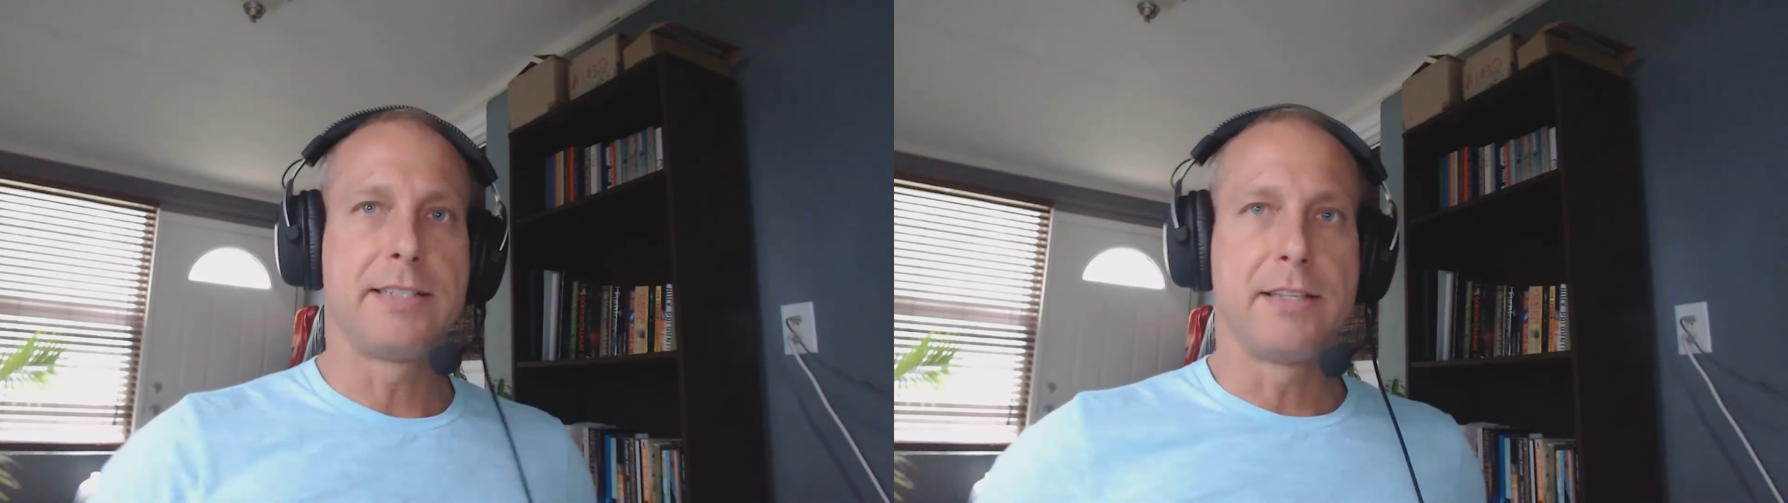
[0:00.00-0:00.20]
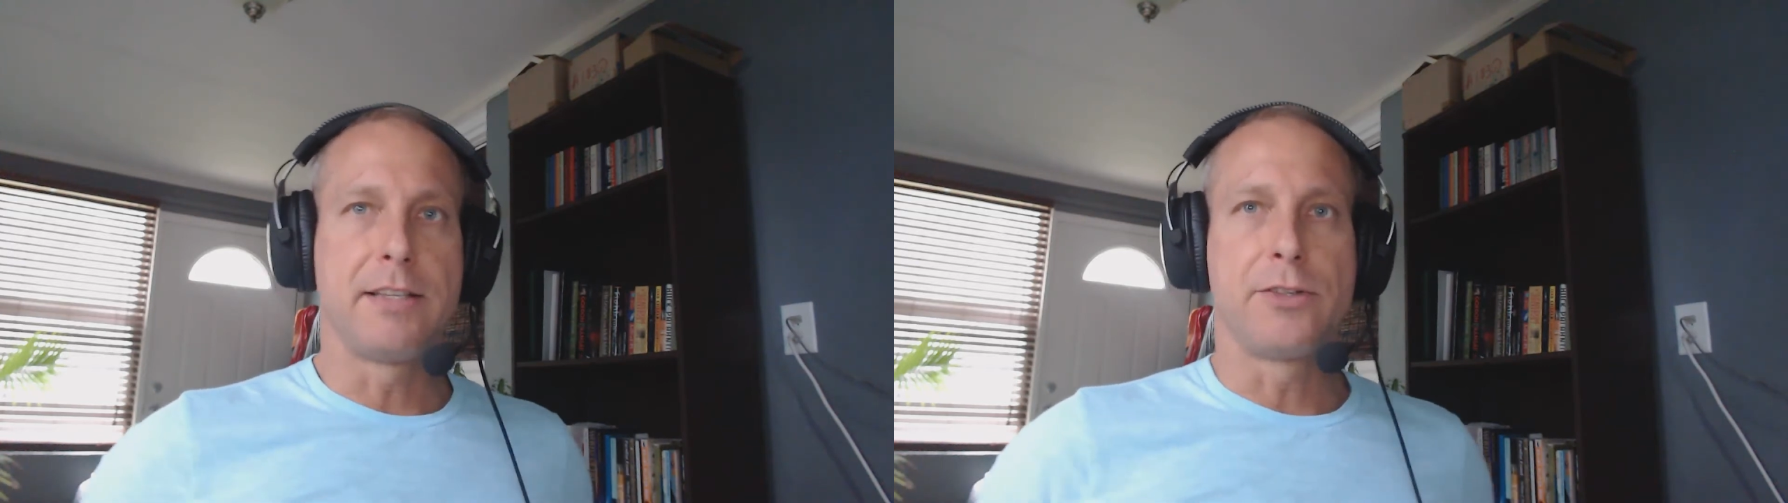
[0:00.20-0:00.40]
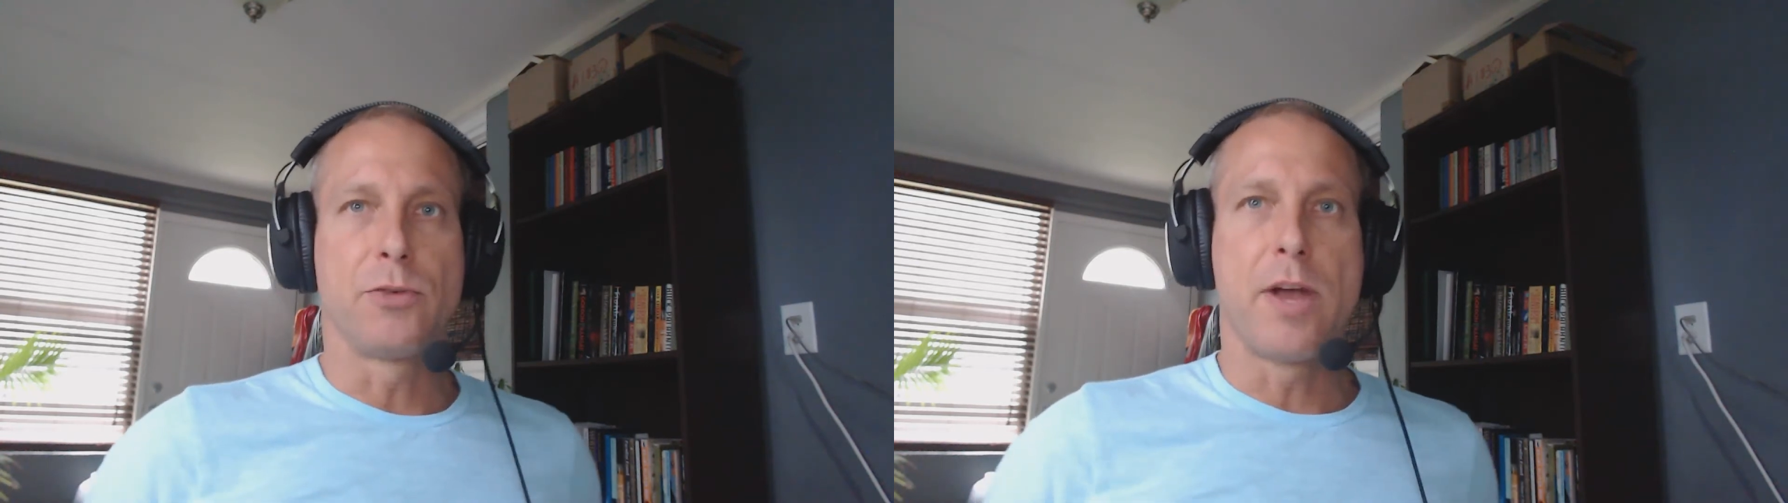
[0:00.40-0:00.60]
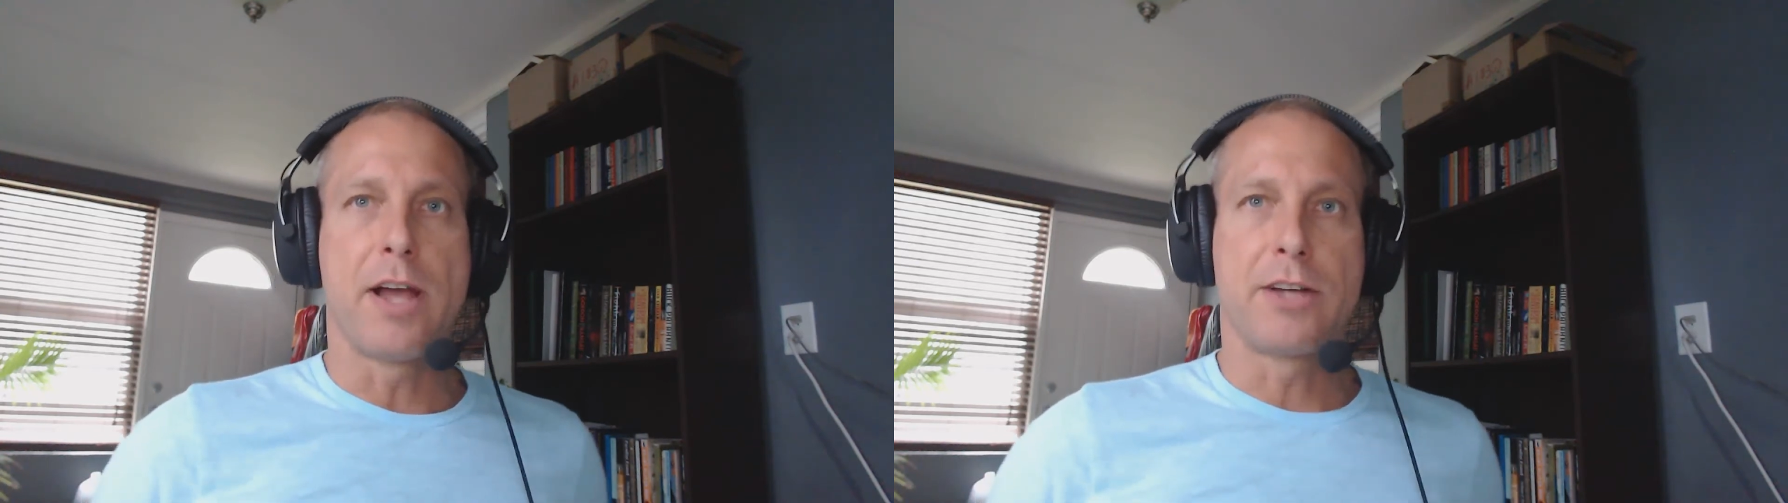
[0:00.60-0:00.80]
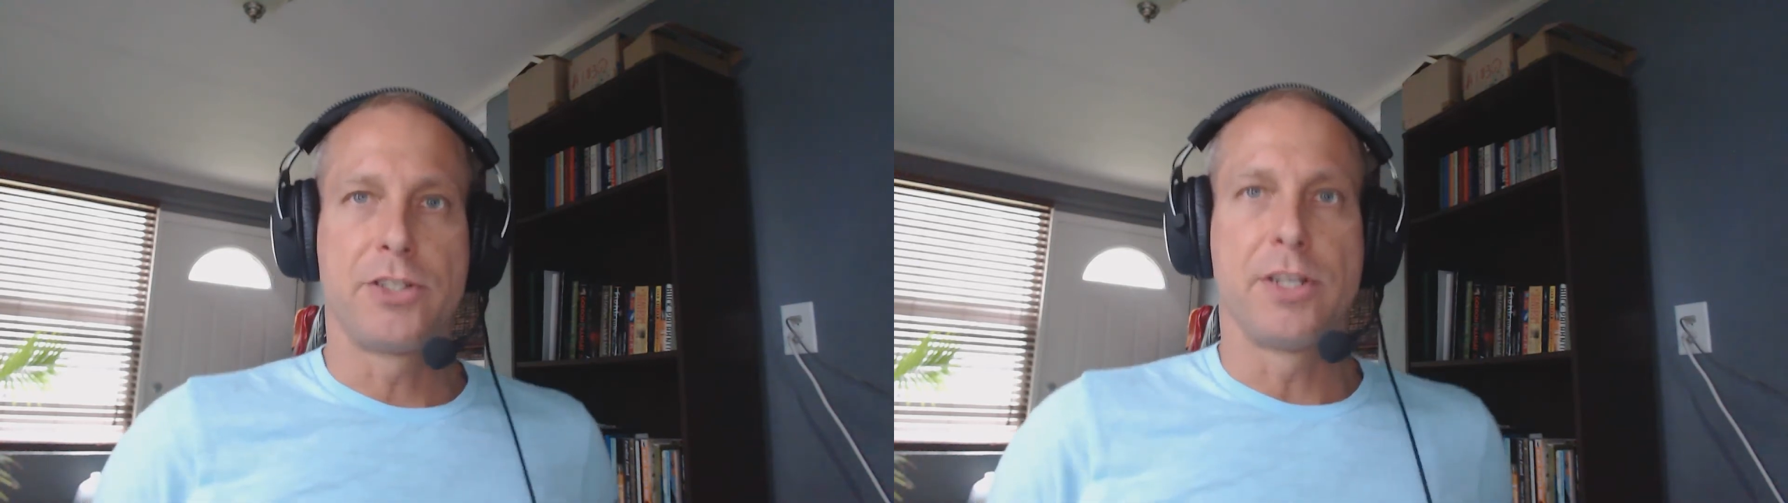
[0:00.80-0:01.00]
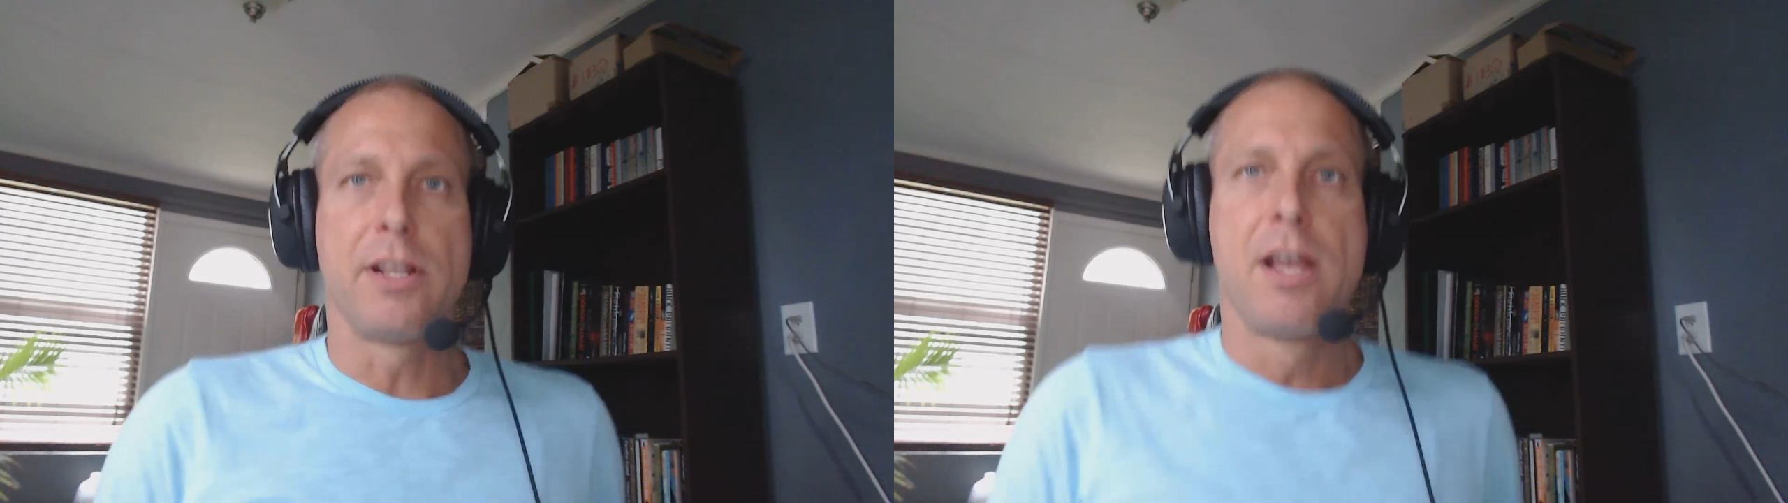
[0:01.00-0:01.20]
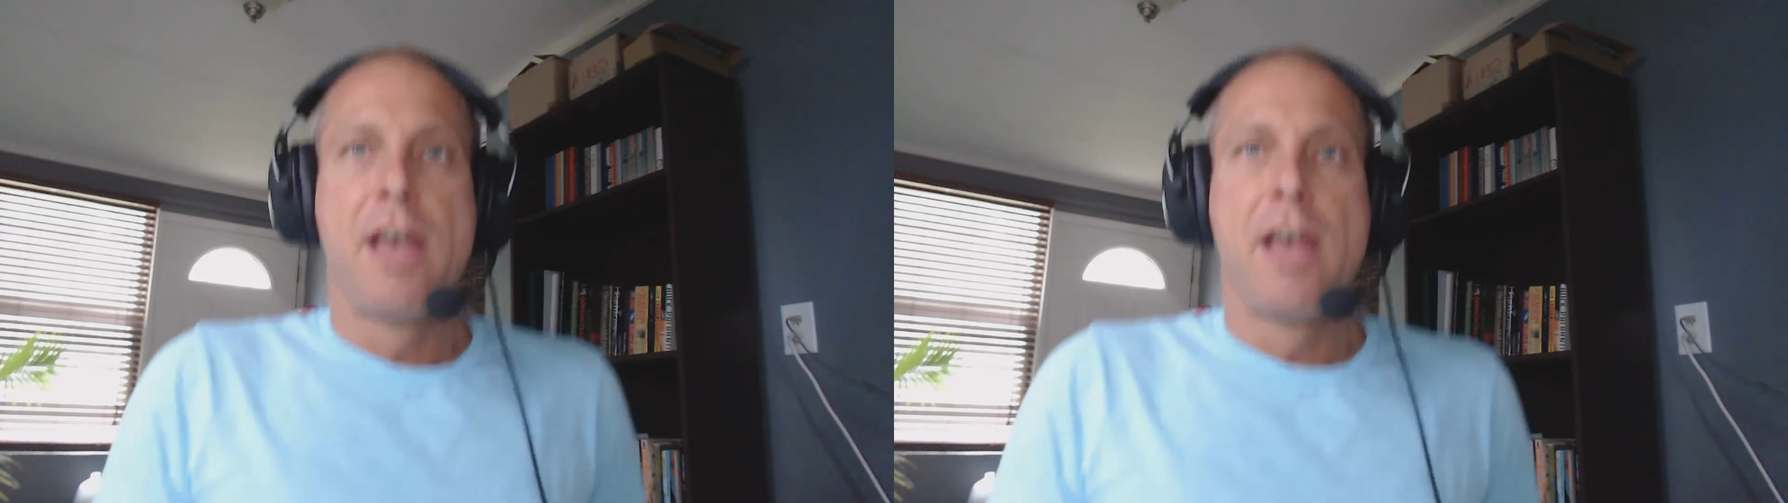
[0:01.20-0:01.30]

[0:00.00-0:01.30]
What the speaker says: in the direction